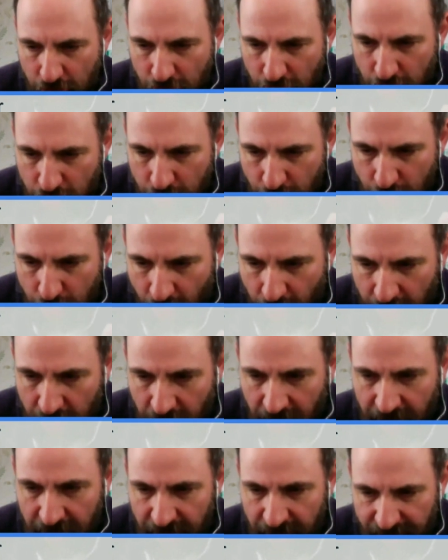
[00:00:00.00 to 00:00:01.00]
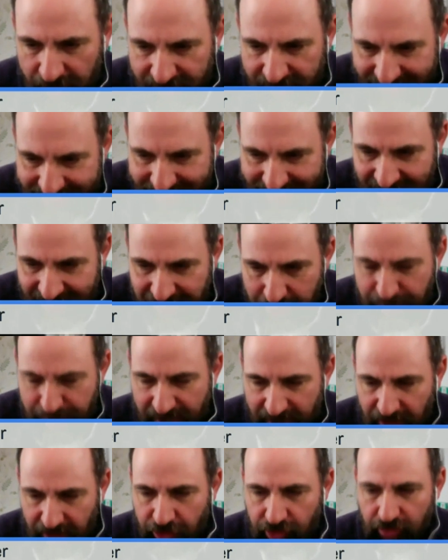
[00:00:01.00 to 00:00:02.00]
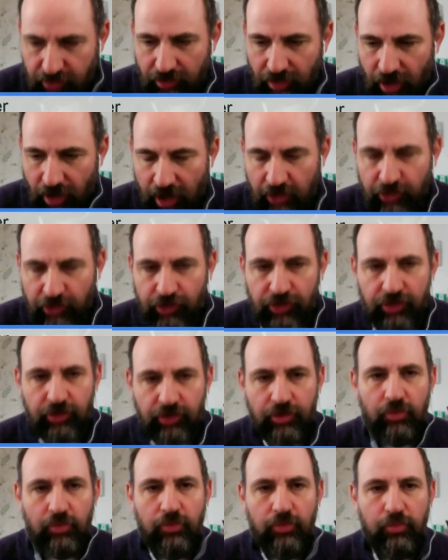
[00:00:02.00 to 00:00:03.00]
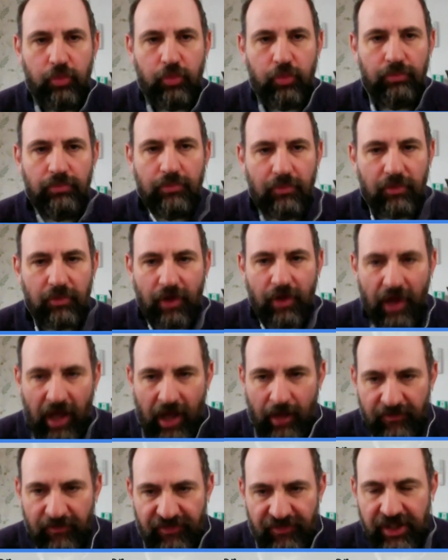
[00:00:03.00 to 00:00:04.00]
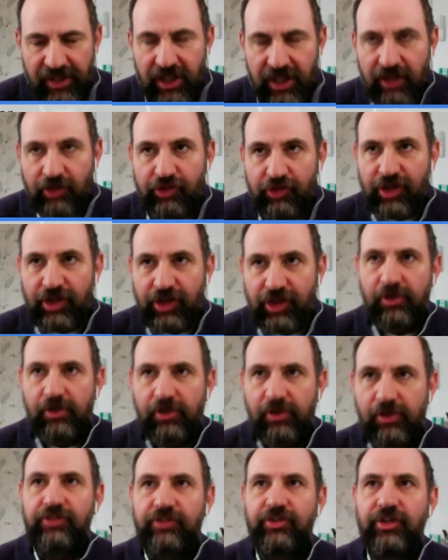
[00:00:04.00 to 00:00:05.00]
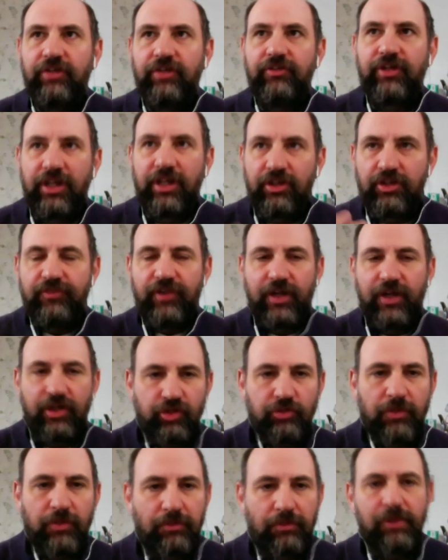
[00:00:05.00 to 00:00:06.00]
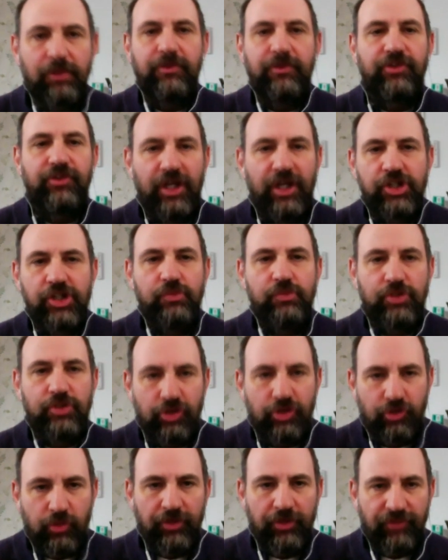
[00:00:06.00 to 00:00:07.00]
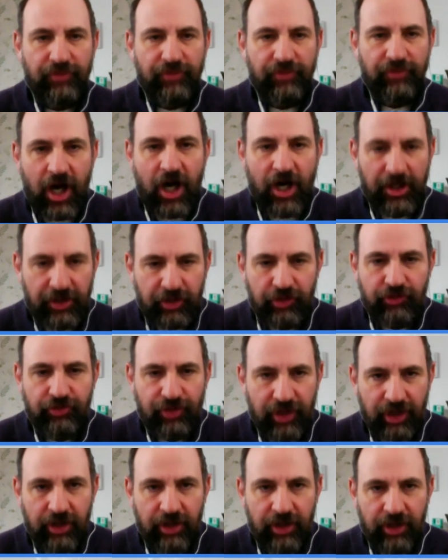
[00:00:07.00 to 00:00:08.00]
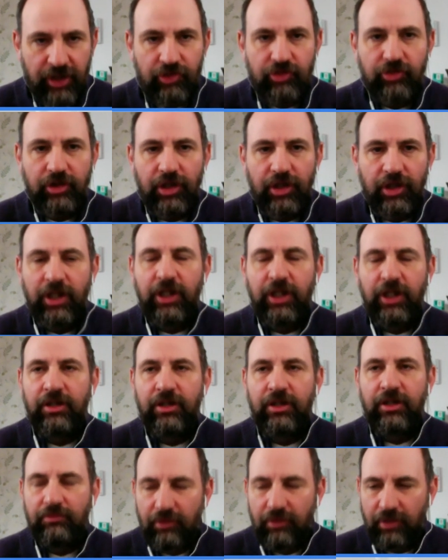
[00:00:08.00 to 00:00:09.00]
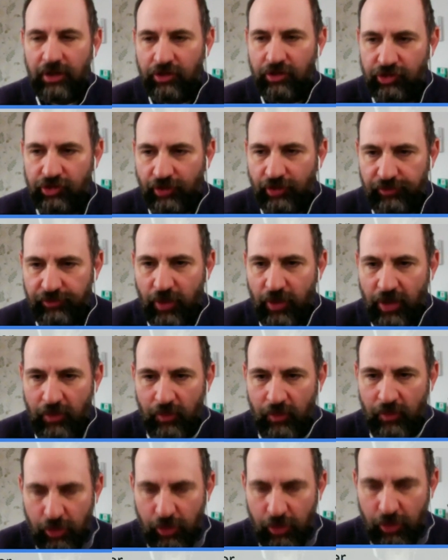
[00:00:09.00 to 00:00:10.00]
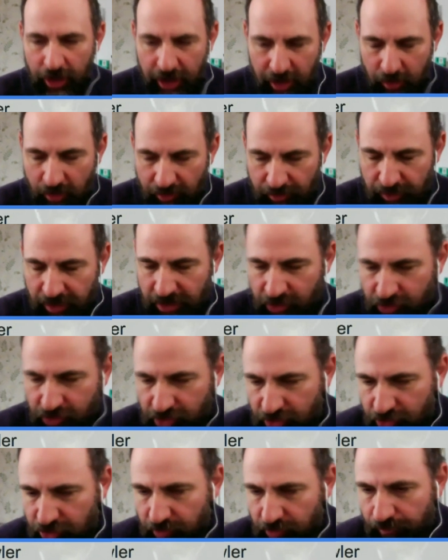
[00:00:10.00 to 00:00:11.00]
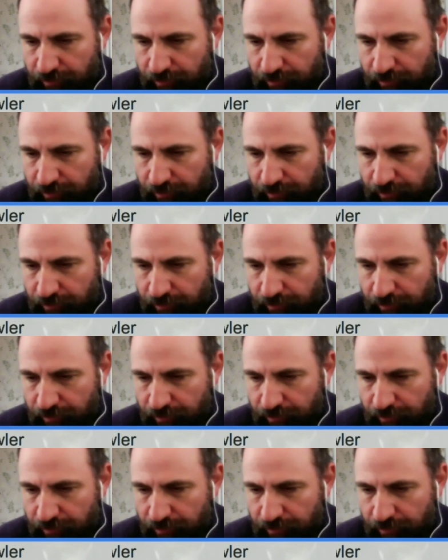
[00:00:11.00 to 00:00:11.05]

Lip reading: you are kind of led a bit as to separating the interface from implementation, which is one of the hardest things in software when you're working with pieces.